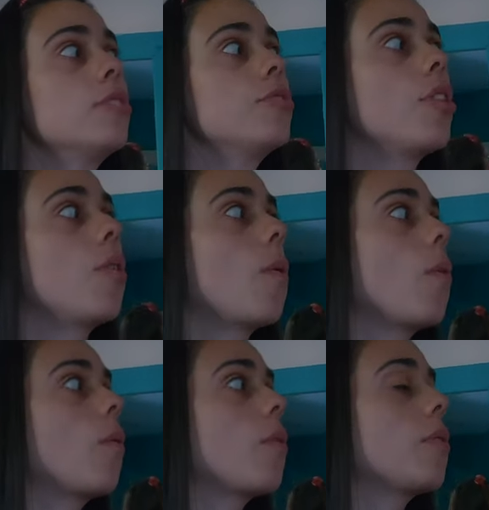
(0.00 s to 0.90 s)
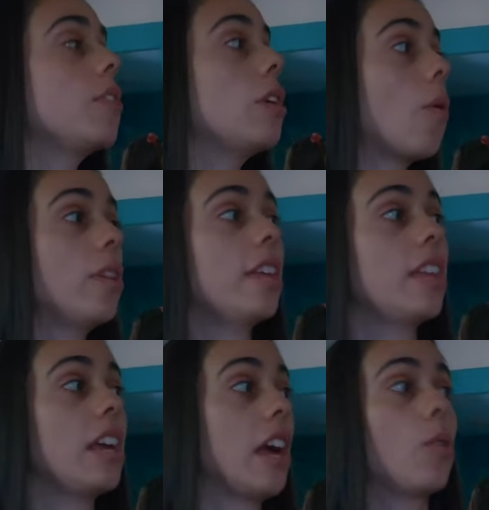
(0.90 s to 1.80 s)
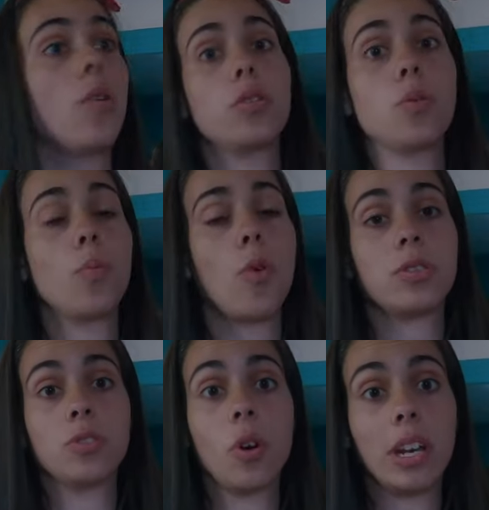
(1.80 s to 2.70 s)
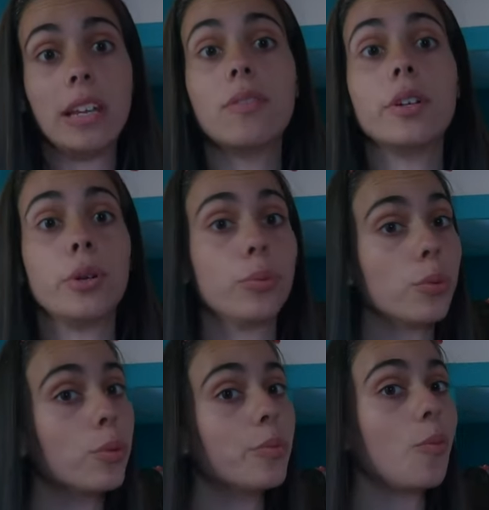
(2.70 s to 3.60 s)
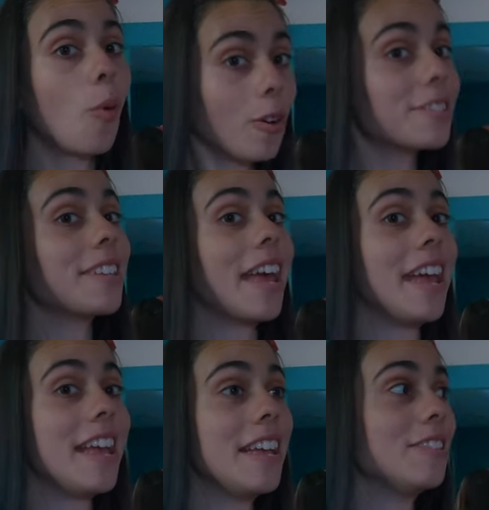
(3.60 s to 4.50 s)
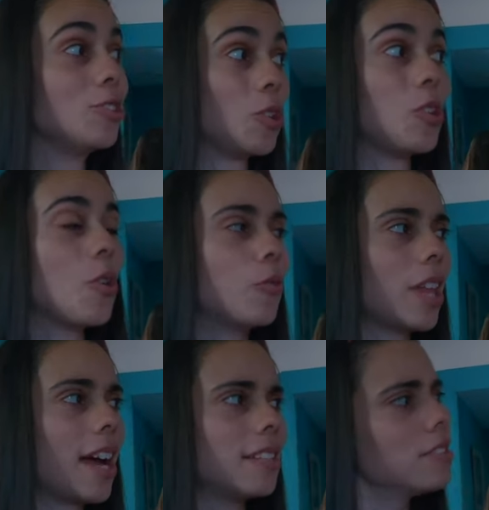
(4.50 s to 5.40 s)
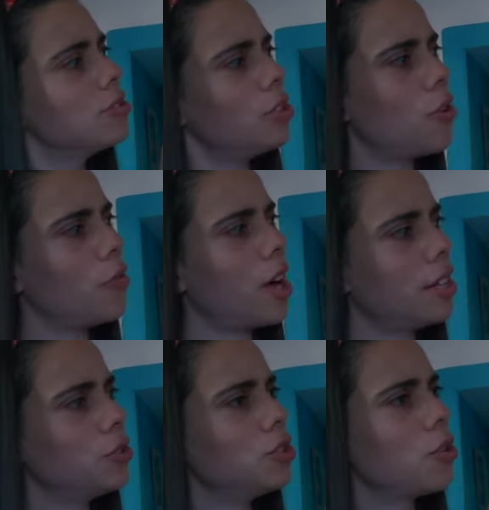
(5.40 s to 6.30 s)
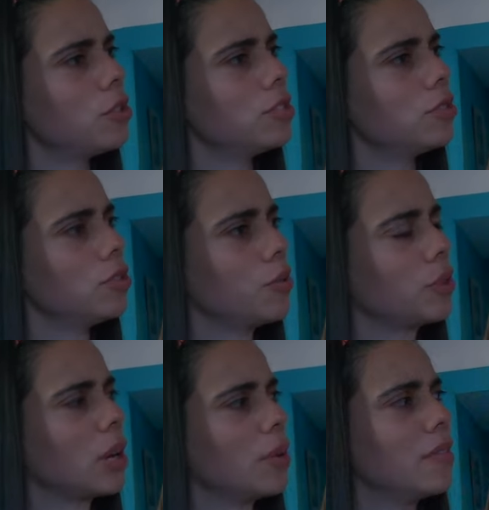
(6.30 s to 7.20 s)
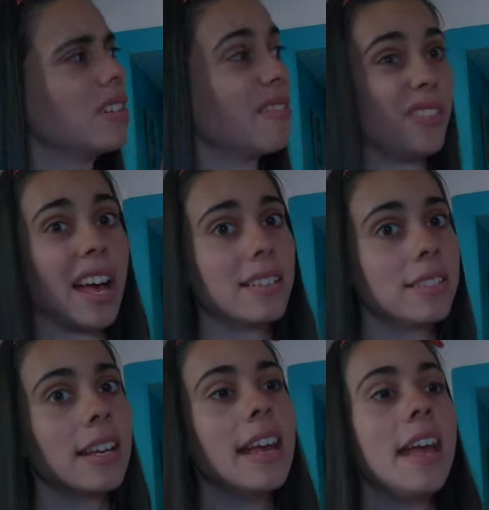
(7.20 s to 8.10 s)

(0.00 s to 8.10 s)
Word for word: So the only thing I got was not even a room, was a studio flat. Studio flat? Could you call this studio flat or even a flat?